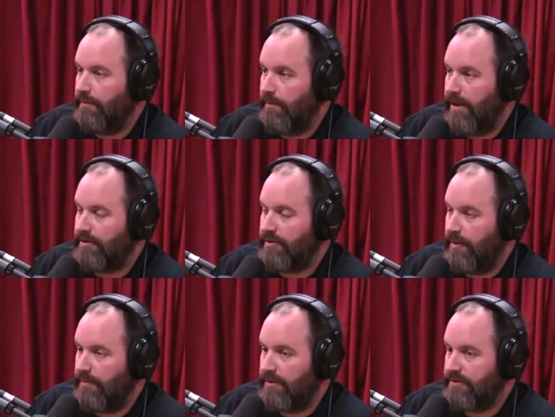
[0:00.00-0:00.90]
match
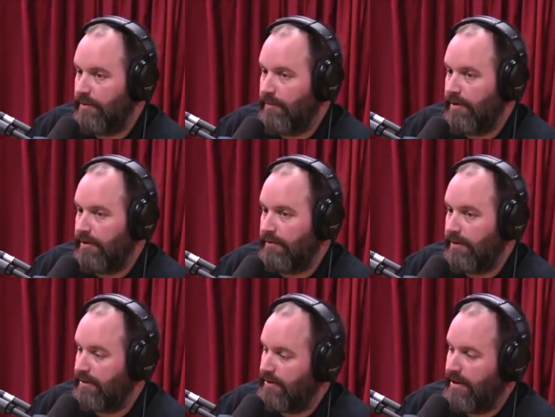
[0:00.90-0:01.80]
up to somebody
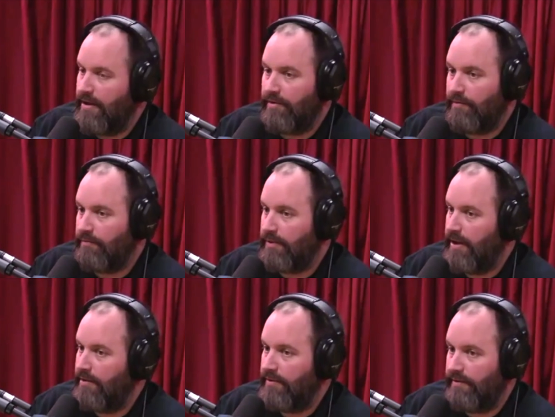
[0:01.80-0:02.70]
like the counter
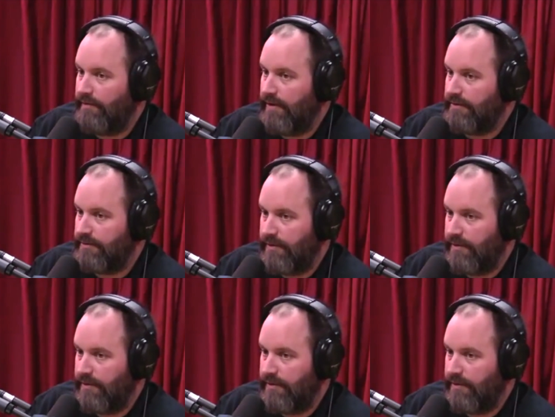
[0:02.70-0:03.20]
counter defense.